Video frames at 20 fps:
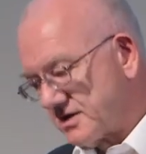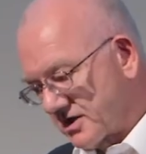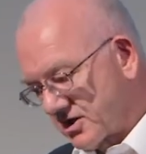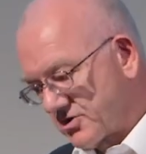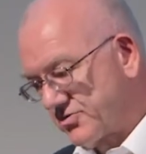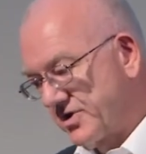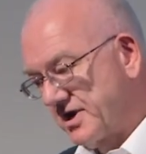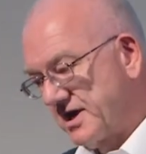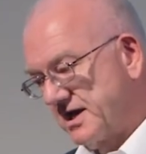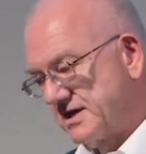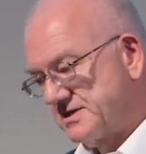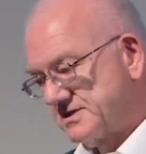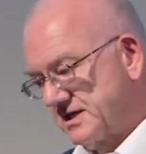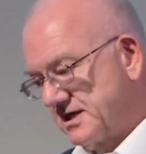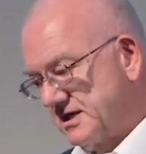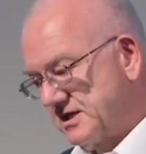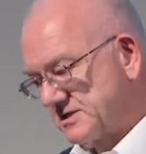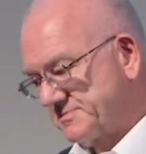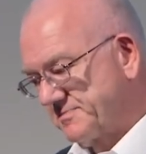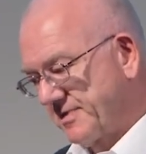Cricket
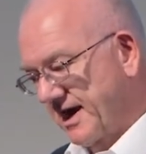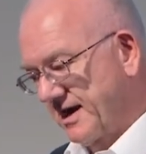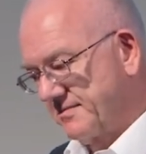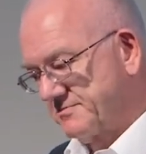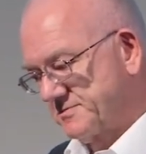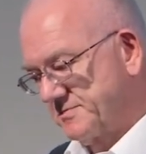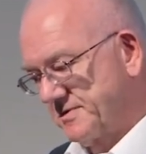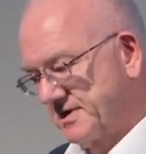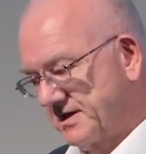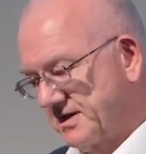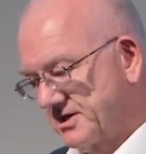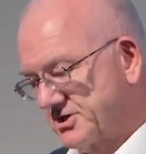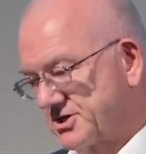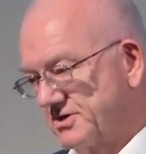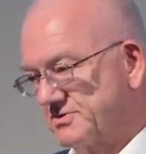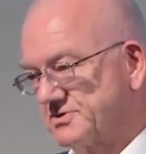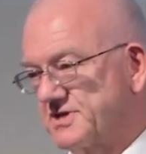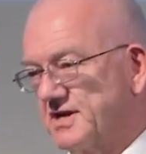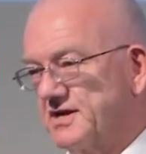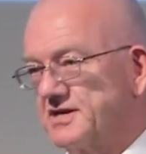is perhaps beginning to
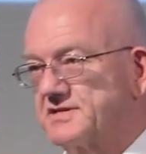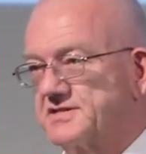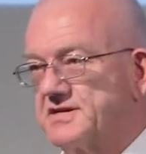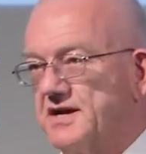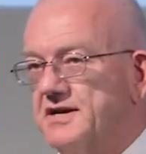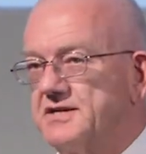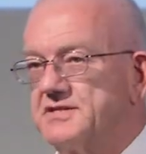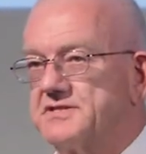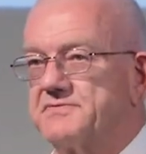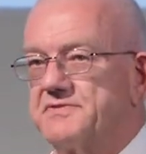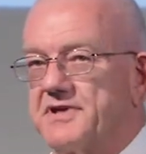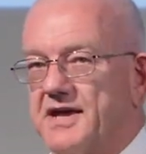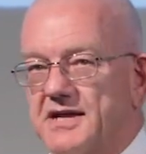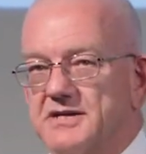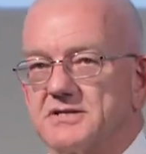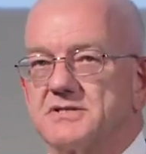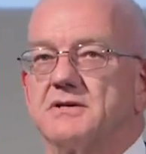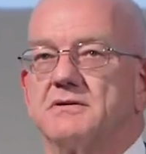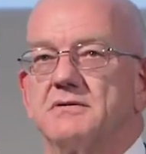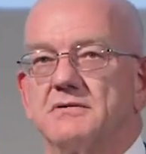show slight signs of
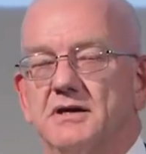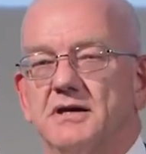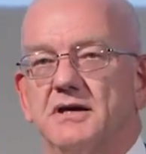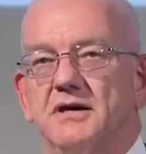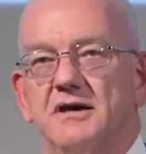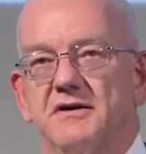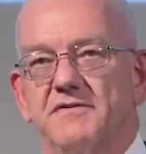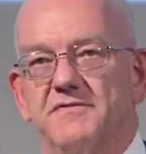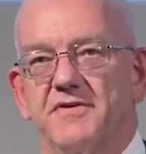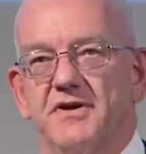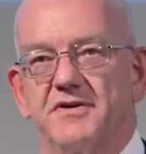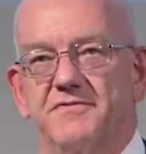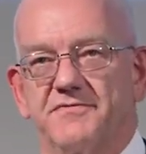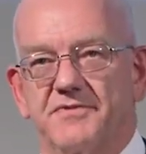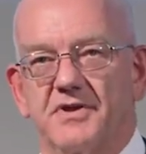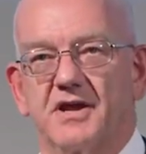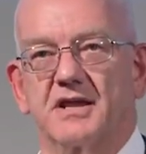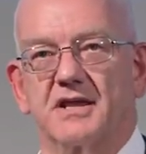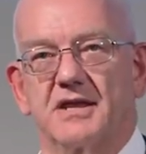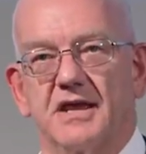that, of
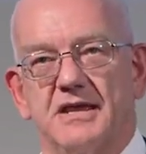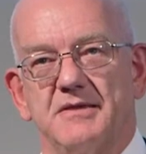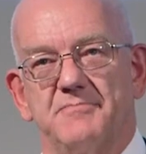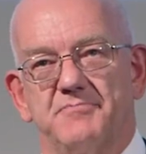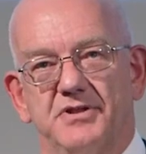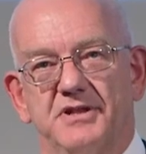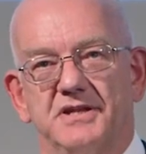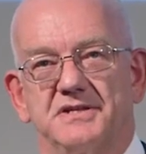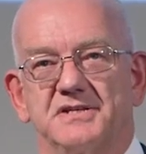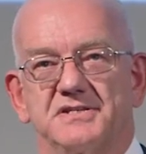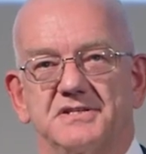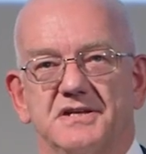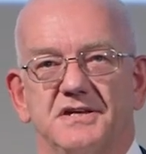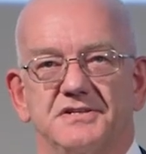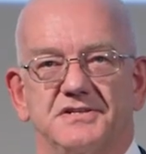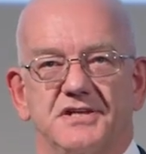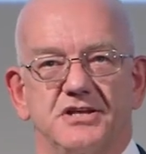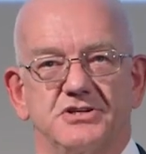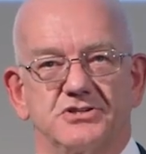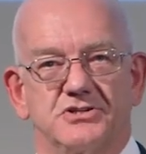a
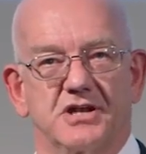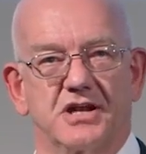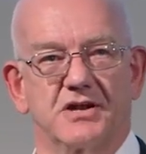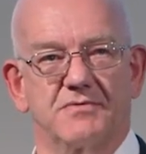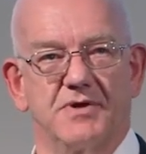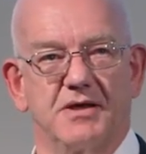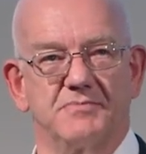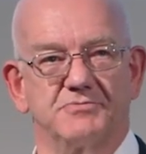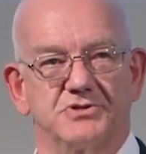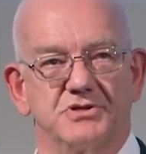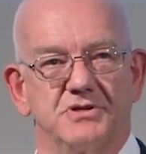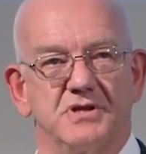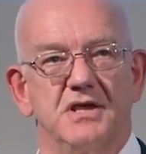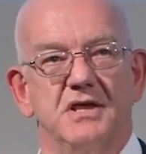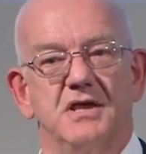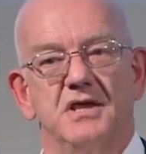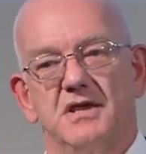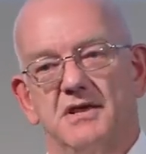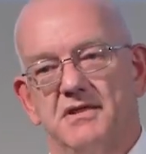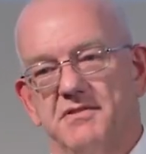politicisation and corruption.
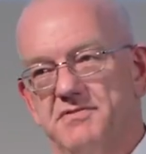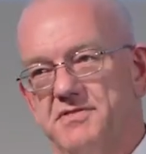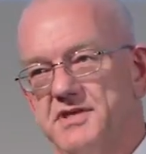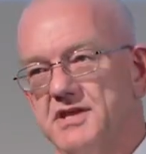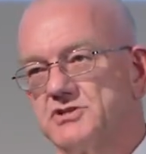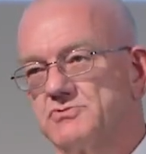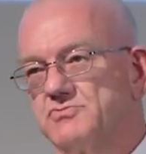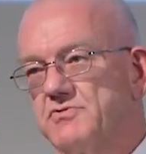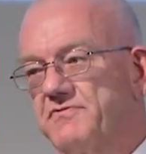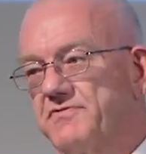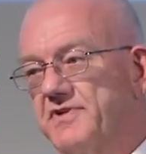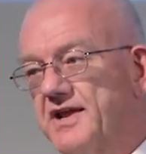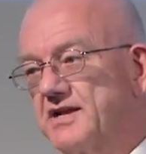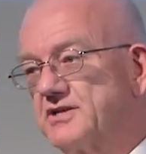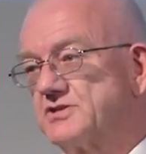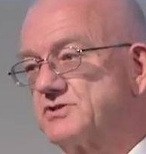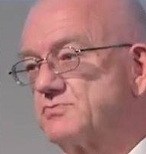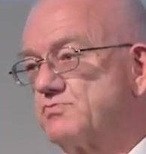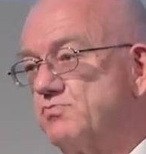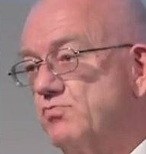This
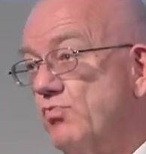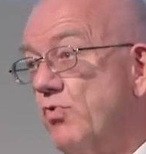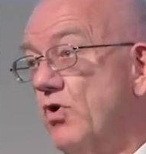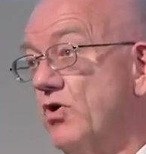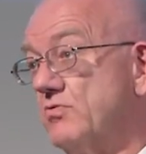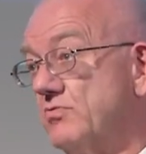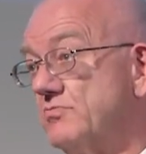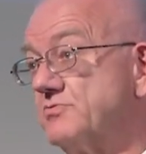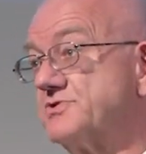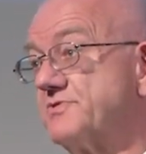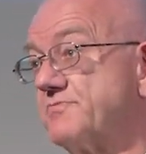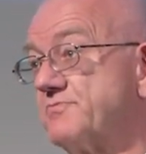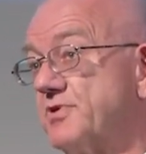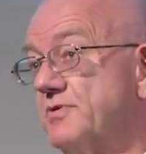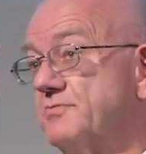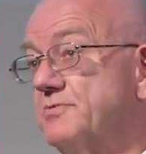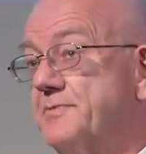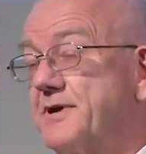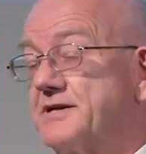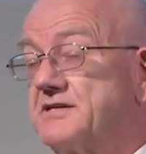reflects one sort of
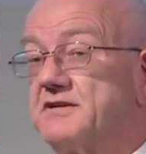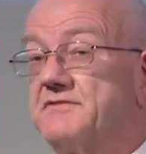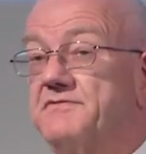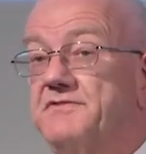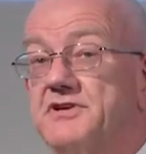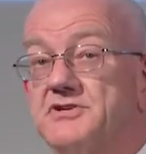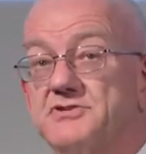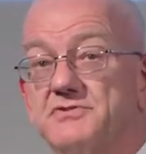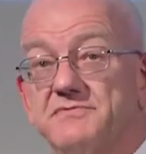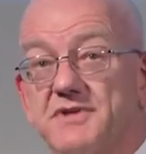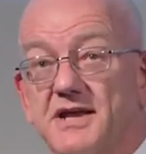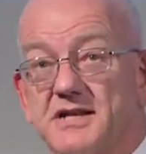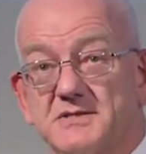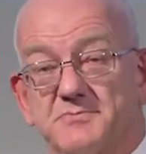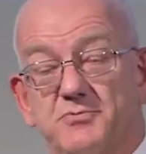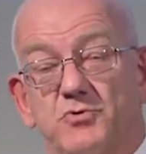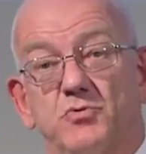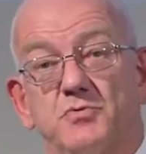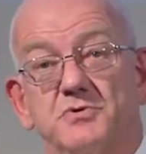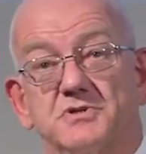problematic feature of that
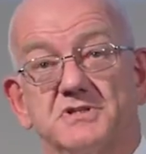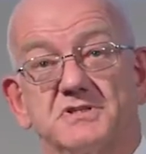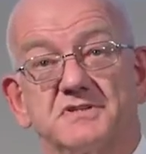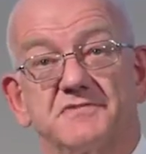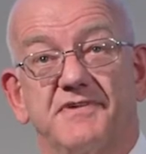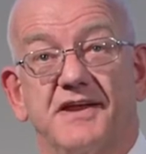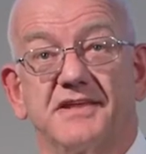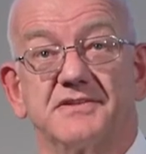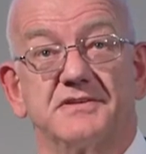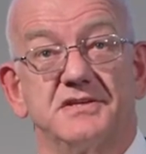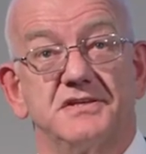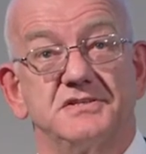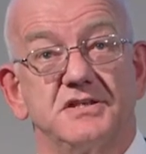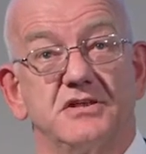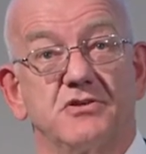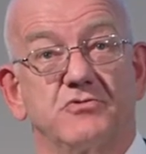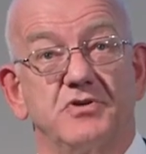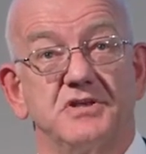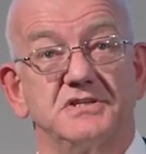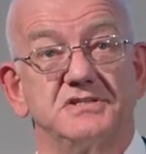sport, which is the fact that it's
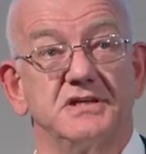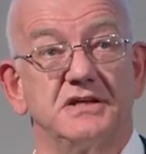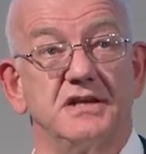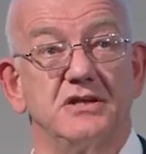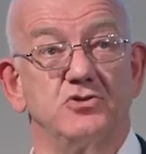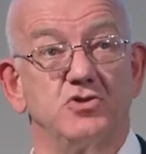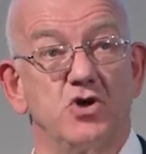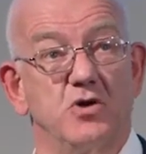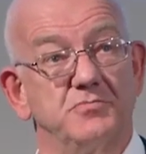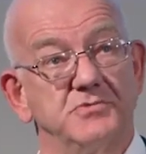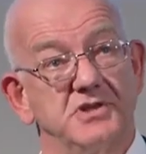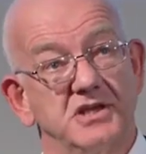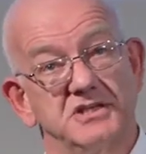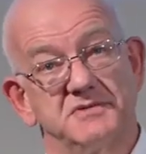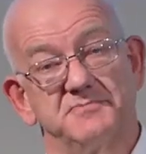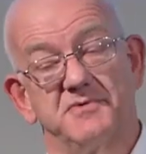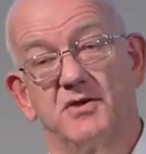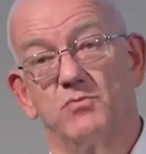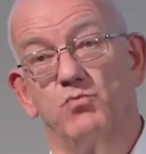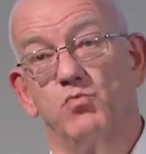increasingly
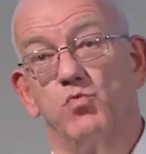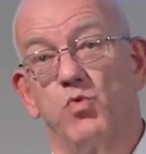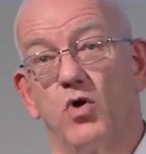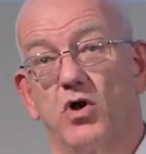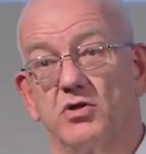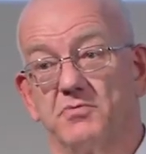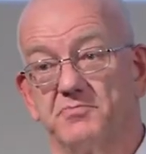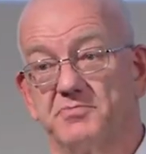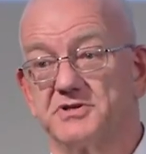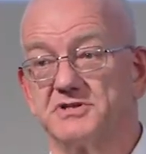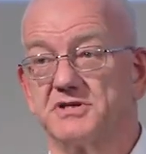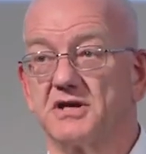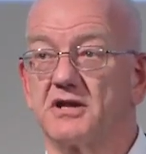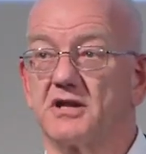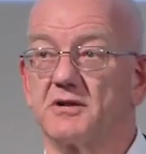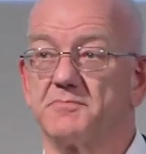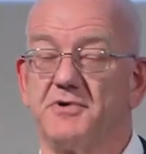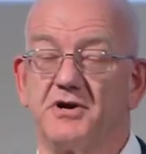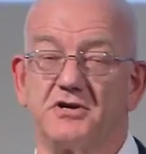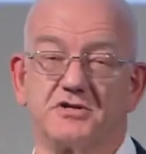dominated by one
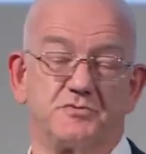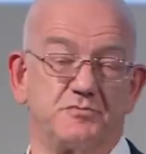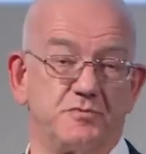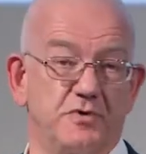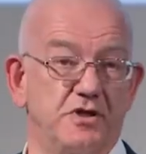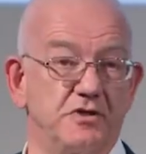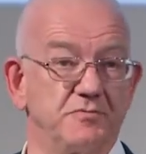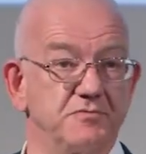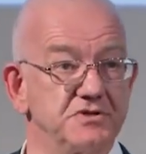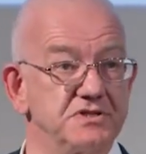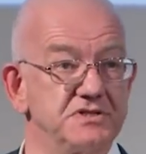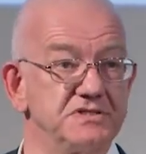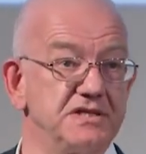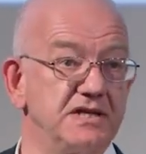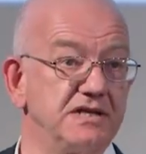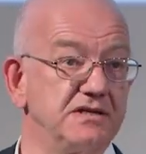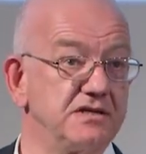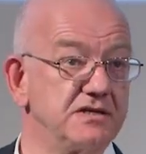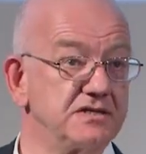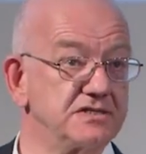particular part of the world, which is the
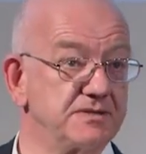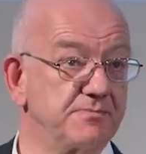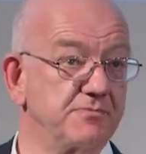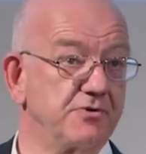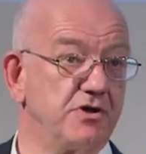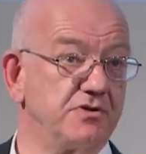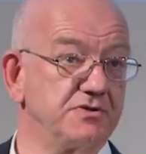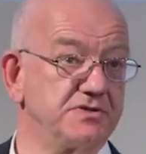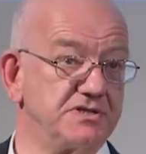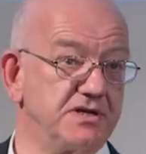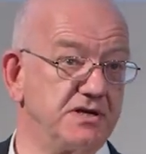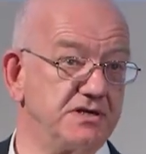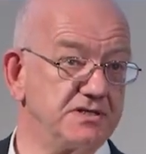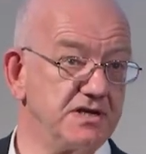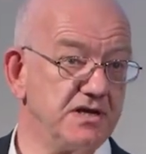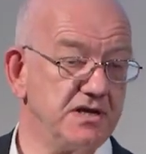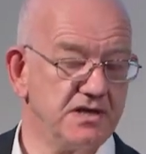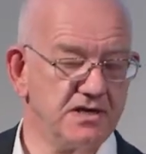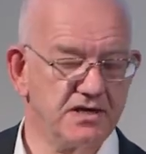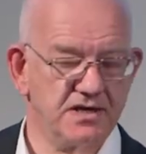Indian subcontinent,
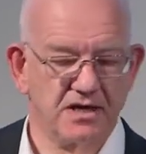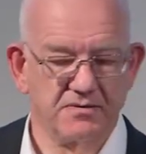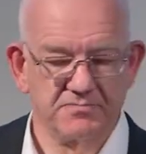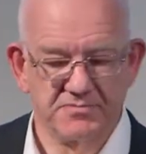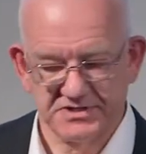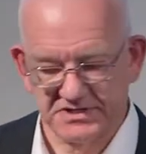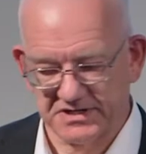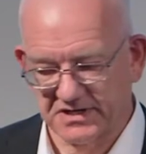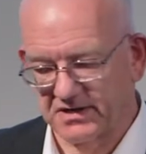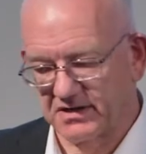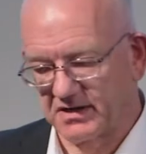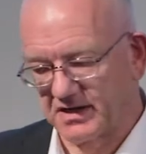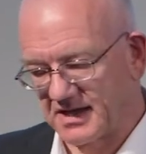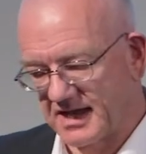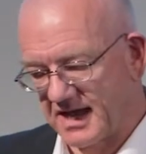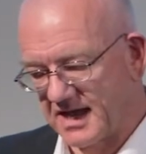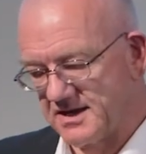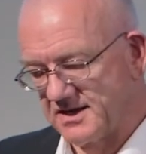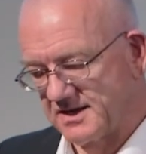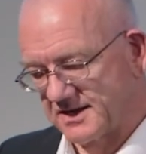and particularly
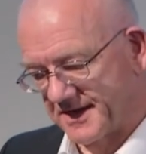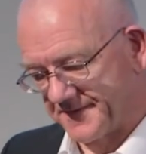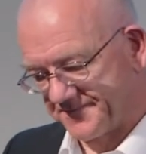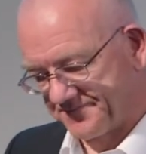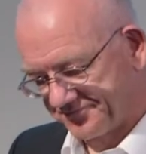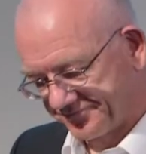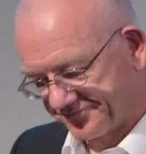India.